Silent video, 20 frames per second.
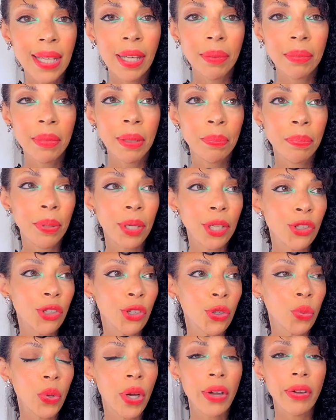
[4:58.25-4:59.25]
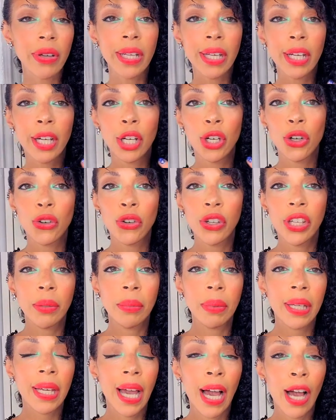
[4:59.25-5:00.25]
I mean, picture wearing like a
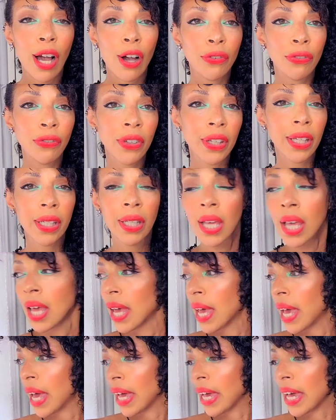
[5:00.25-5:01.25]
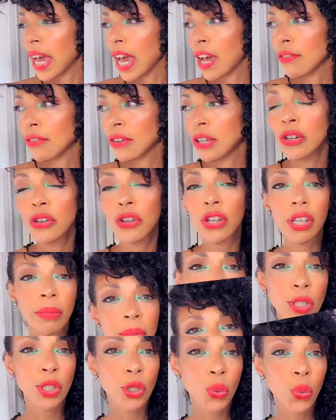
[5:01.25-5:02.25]
creamy outfit, a heavy
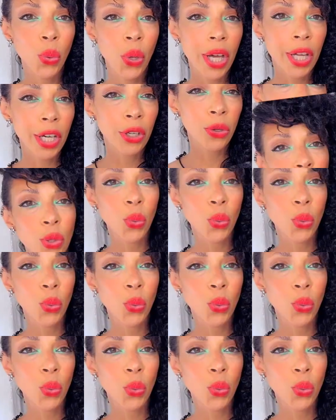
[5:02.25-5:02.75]
creamy sweater with